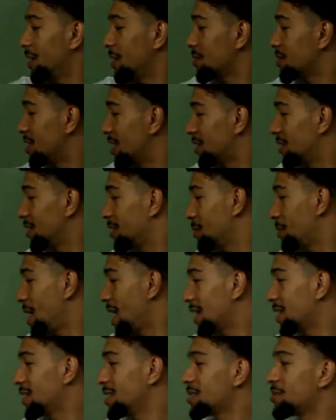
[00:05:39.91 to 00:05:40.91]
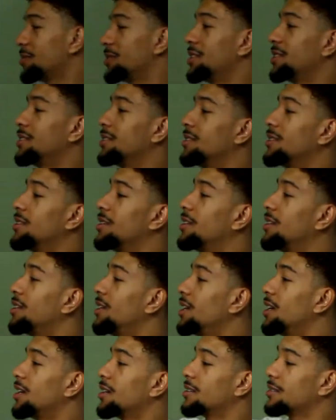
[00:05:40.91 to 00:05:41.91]
there's nothing on the back of this one.
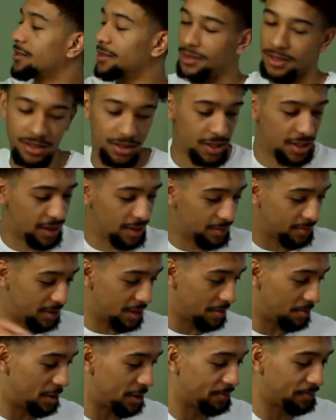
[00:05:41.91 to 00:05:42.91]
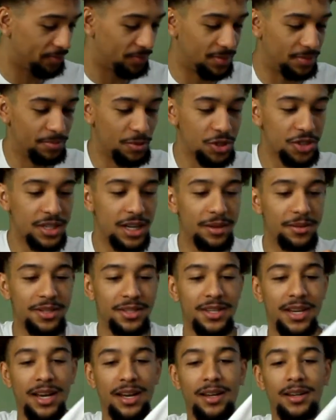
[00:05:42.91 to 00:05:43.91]
Yeah. So yeah, never mind. Most time
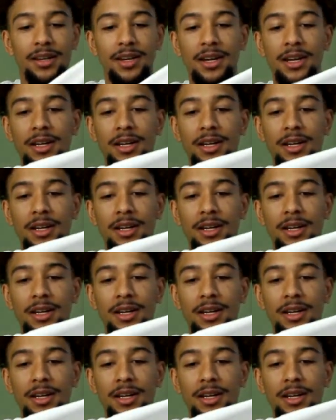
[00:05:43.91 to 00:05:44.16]
is not.